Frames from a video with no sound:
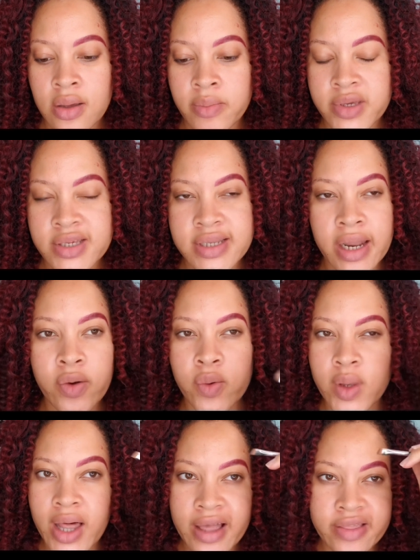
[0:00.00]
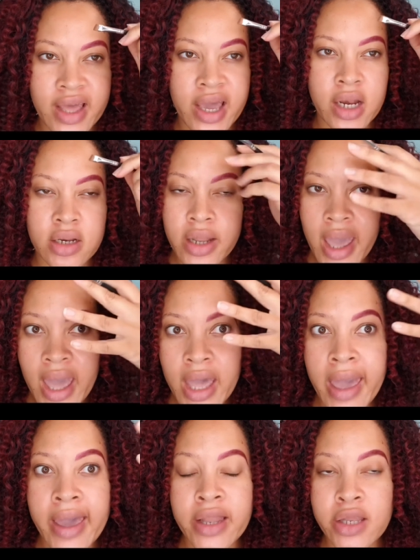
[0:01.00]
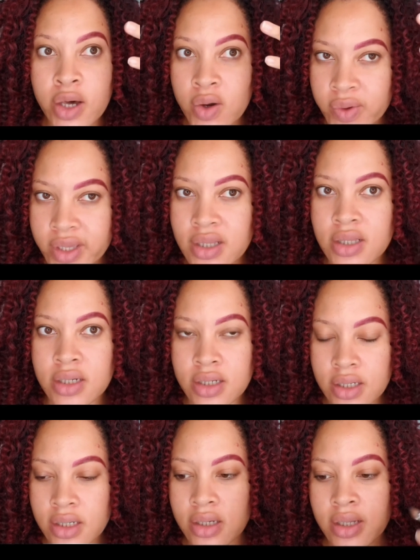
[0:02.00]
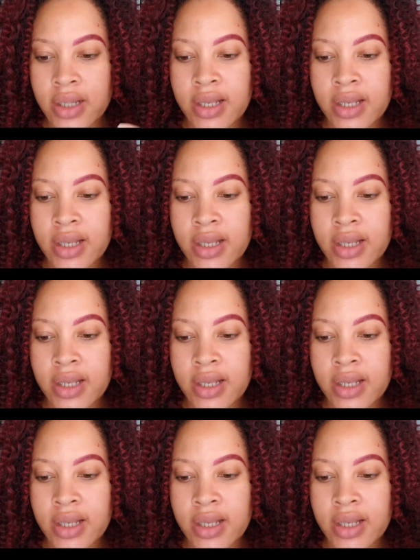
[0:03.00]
because I don't like that halo-y look,